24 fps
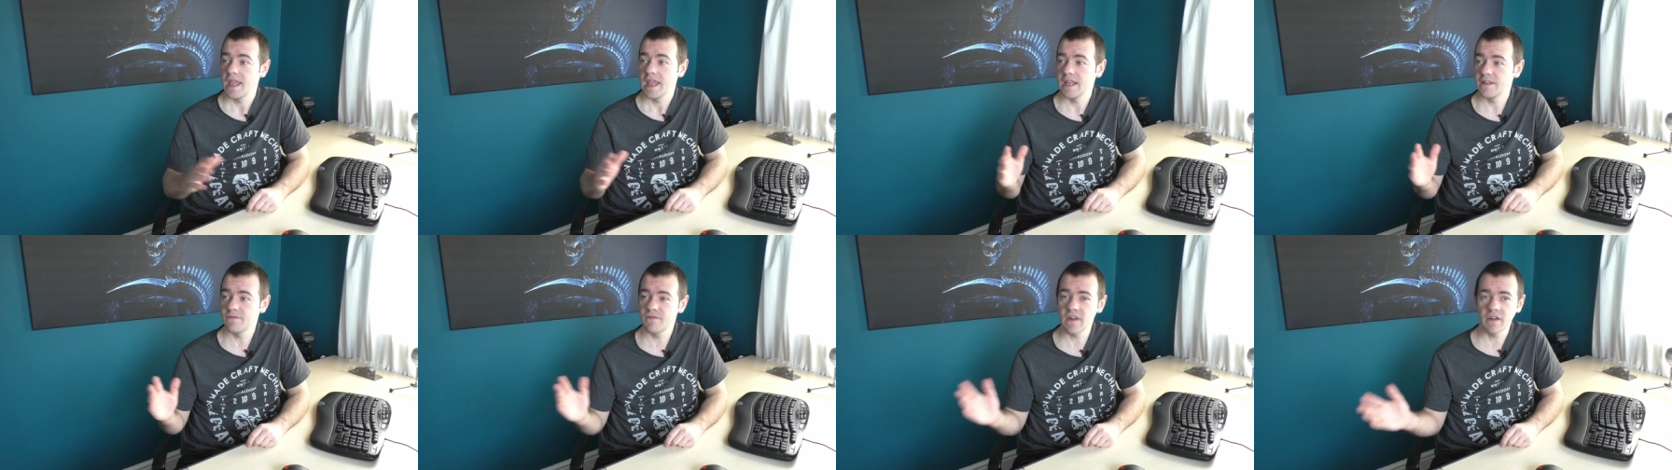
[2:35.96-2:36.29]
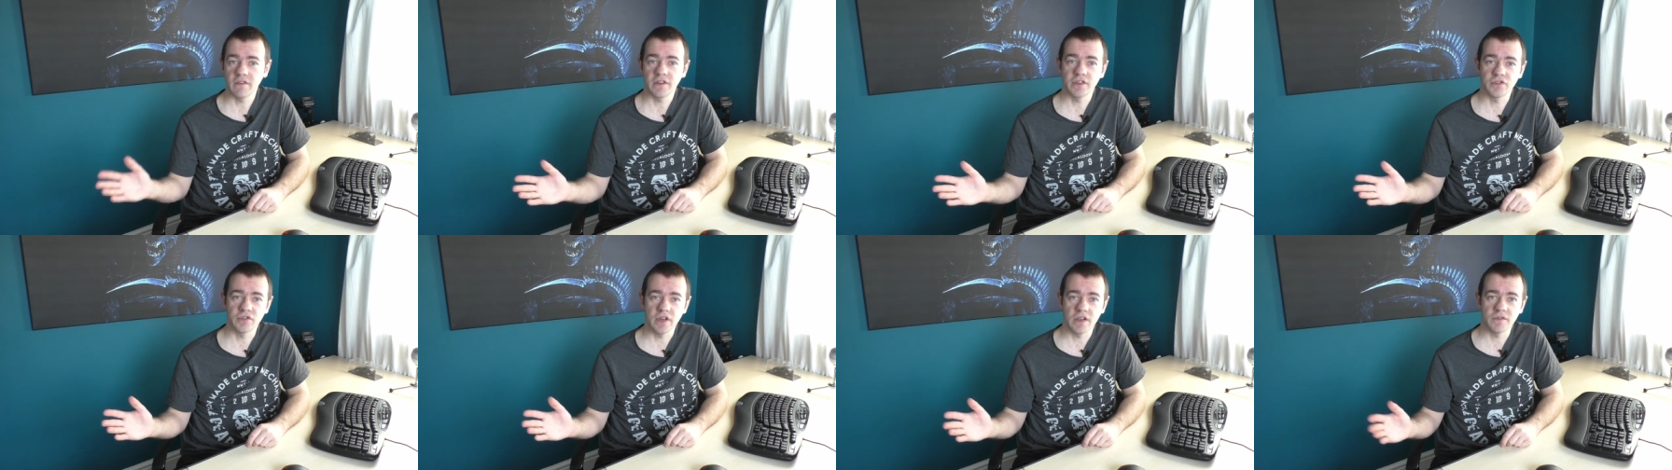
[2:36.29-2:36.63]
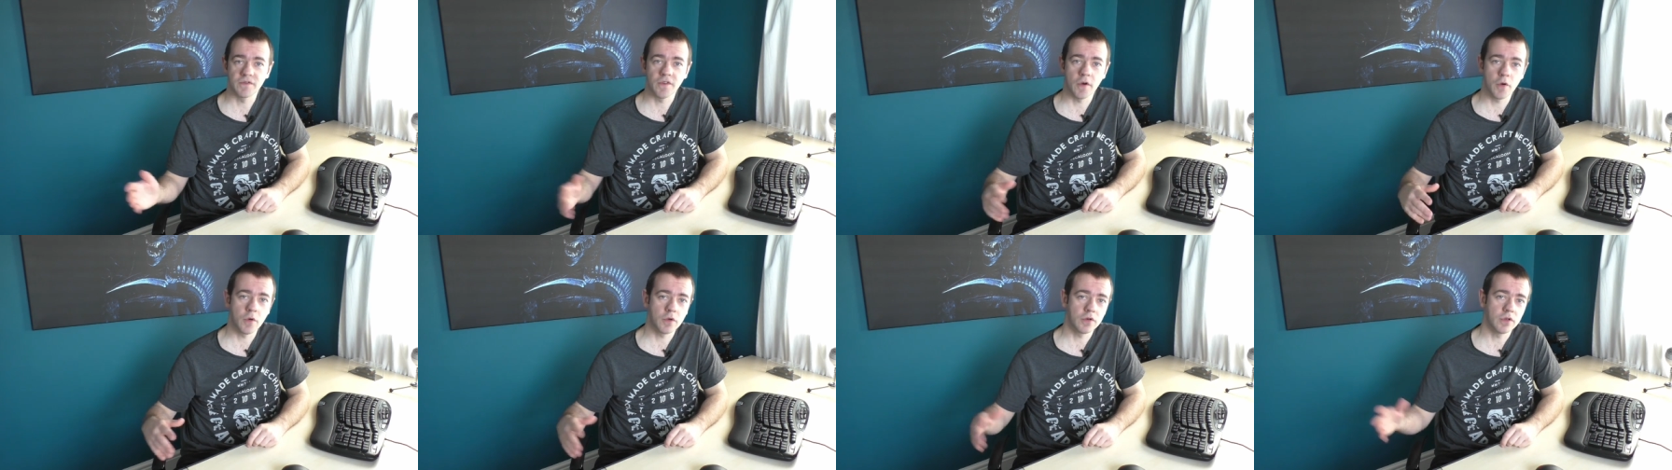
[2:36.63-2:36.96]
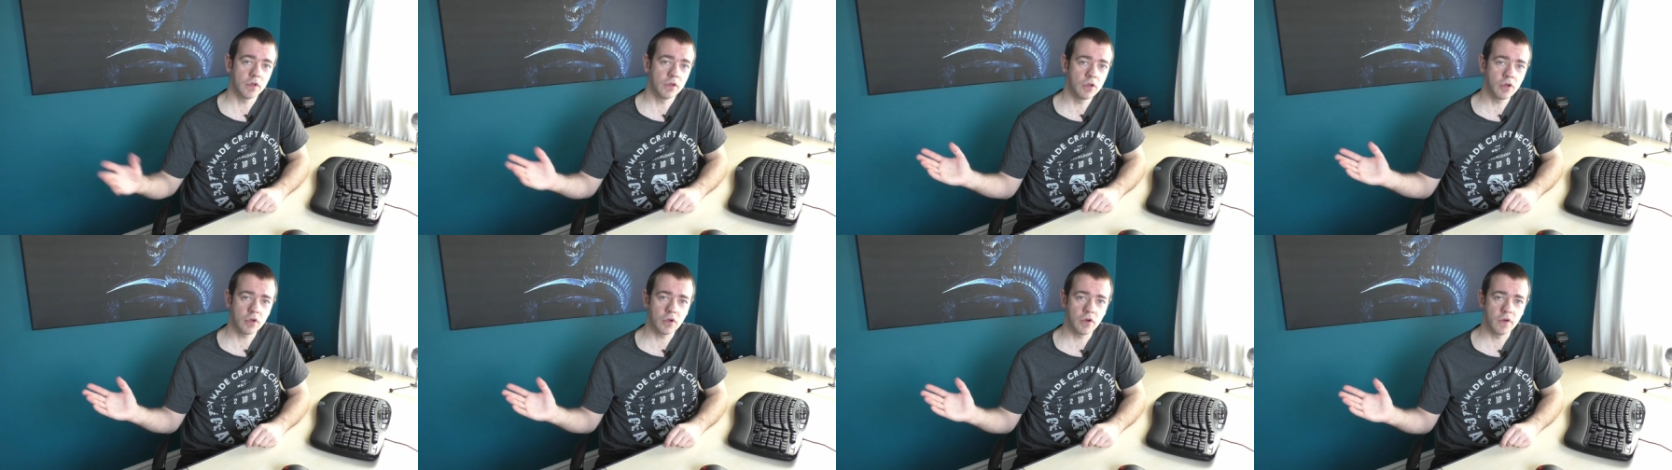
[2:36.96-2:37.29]
It's very straightforward.
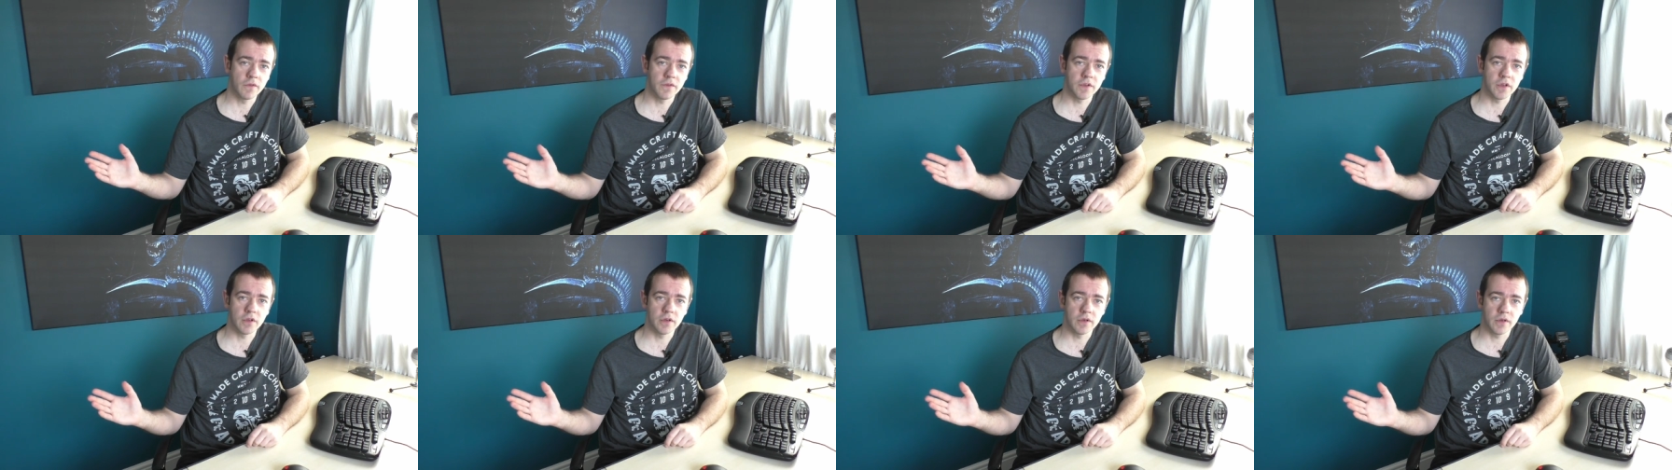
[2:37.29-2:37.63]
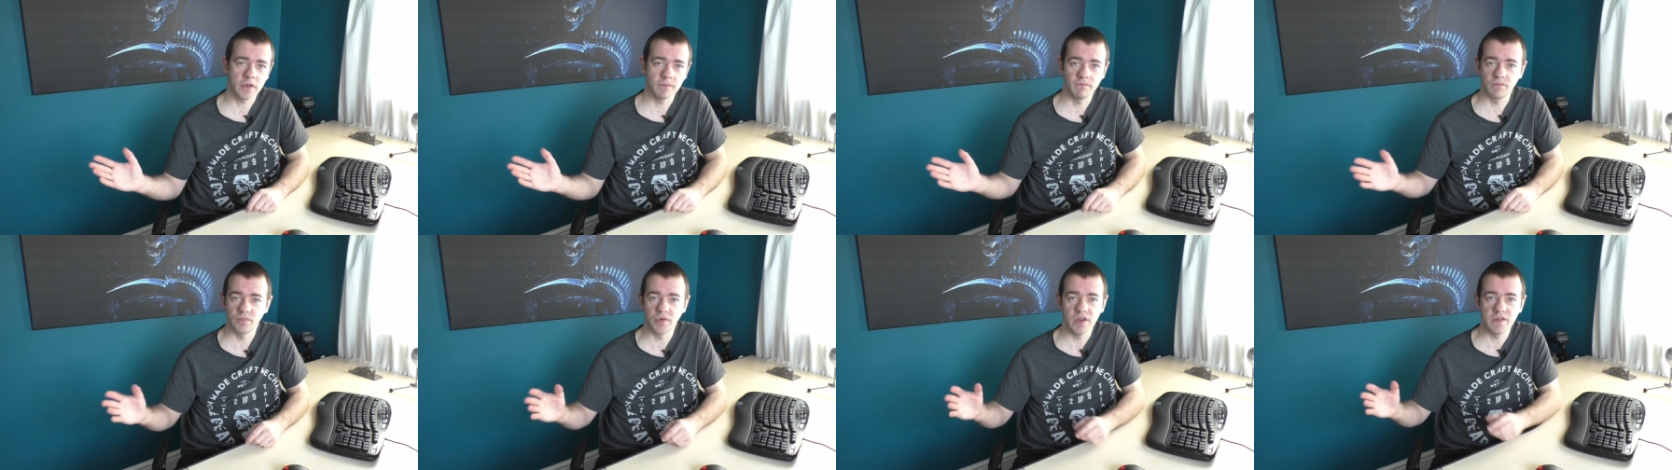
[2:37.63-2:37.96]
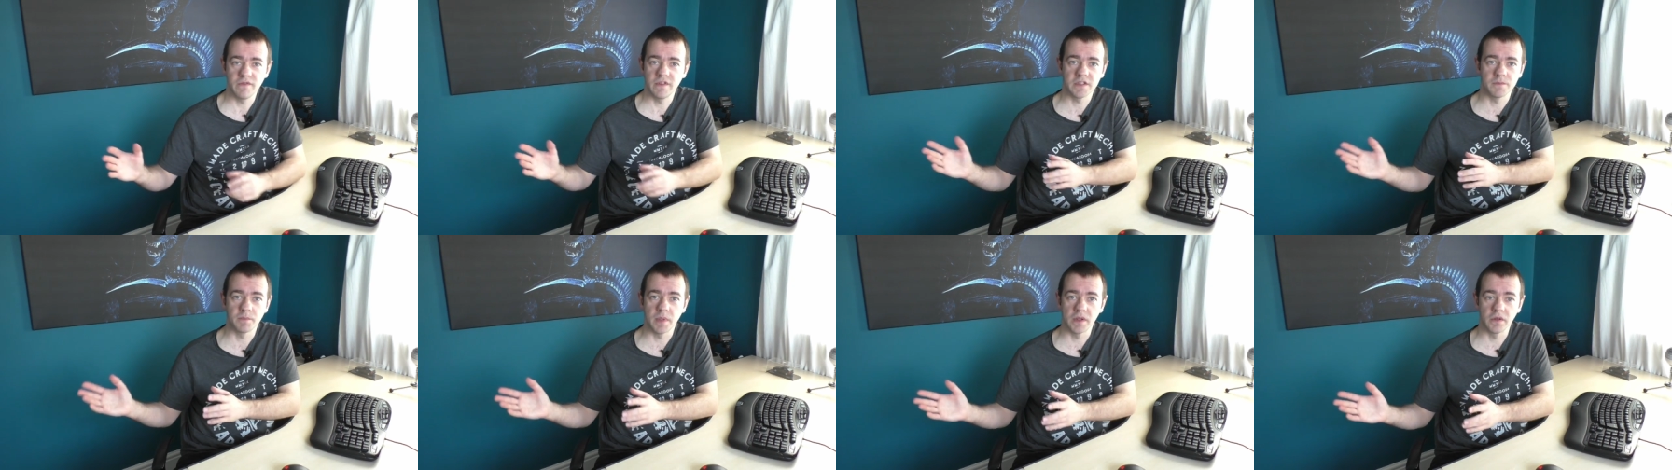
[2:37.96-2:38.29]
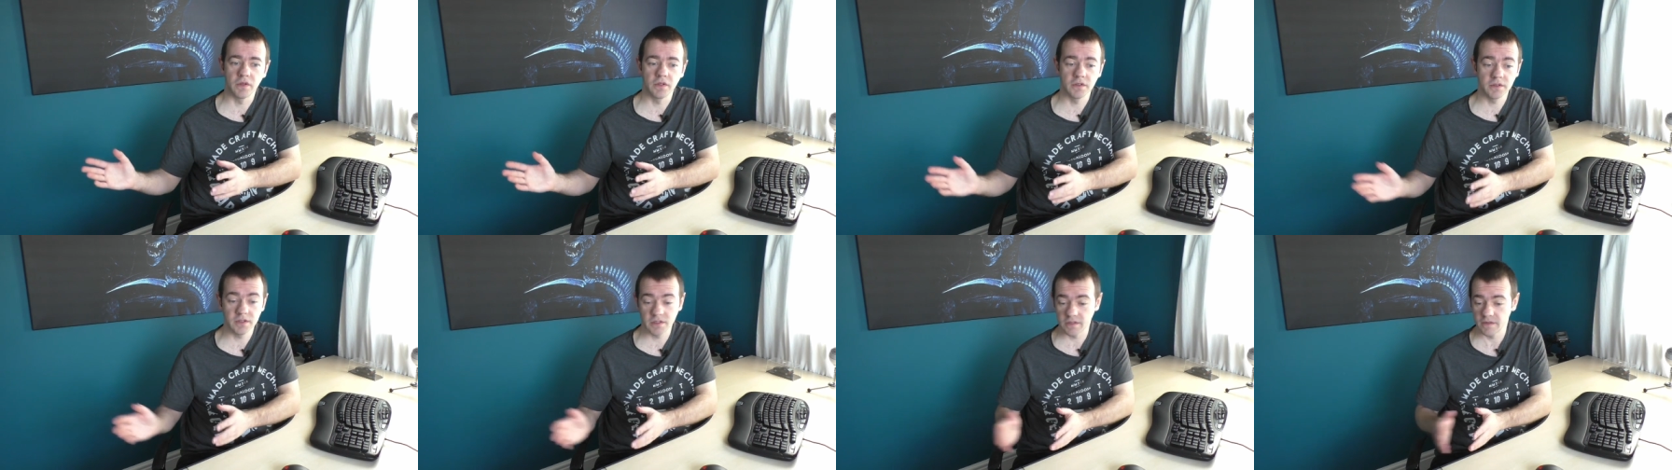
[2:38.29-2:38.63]
Look over your previous
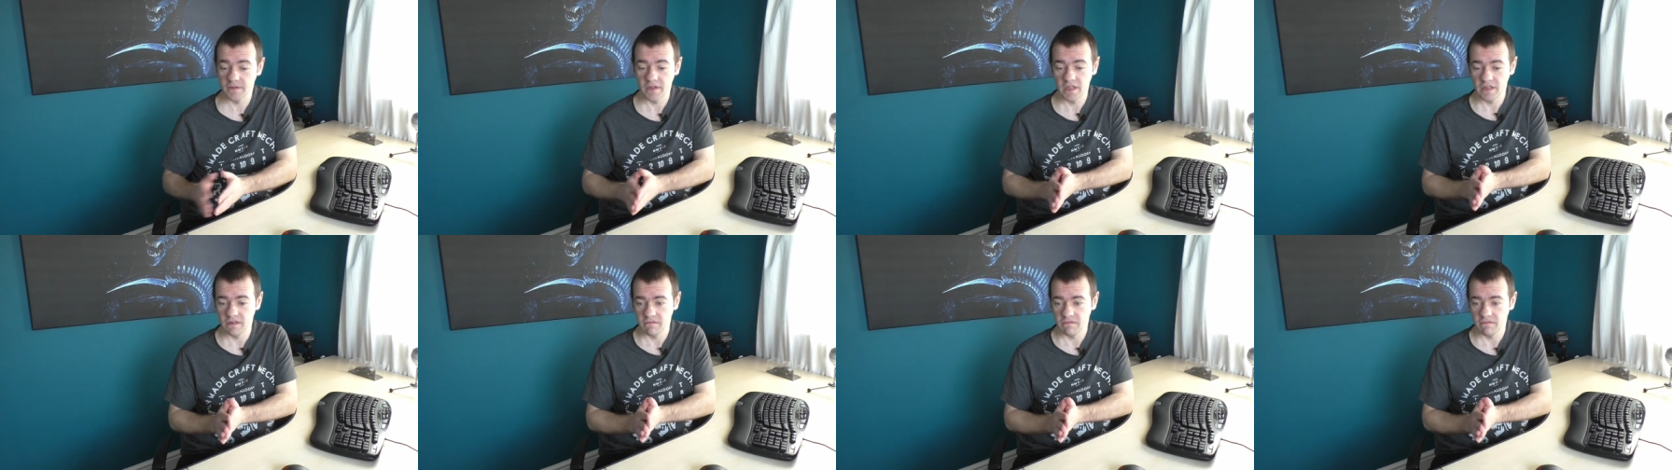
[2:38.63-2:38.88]
bills.